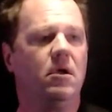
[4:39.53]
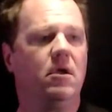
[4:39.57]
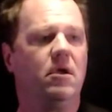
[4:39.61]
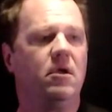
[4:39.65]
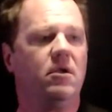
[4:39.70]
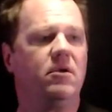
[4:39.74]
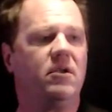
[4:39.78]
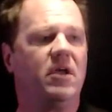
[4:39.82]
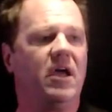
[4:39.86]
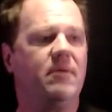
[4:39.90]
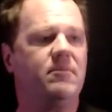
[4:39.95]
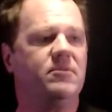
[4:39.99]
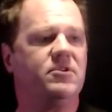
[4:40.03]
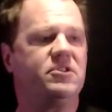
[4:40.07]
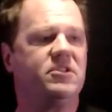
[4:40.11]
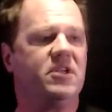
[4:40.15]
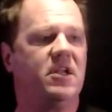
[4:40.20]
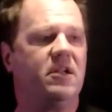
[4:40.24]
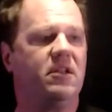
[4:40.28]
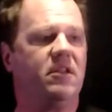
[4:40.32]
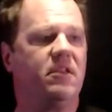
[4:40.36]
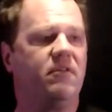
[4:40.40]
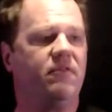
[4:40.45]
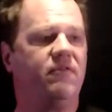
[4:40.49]
times 10 to
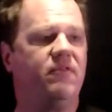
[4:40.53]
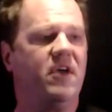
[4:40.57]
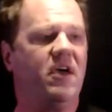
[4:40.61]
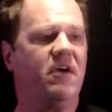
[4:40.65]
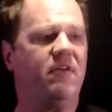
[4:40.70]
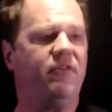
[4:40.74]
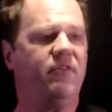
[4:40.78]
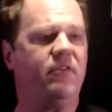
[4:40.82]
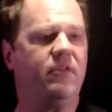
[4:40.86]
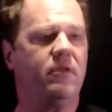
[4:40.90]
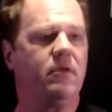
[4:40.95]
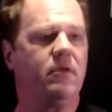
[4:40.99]
the fifth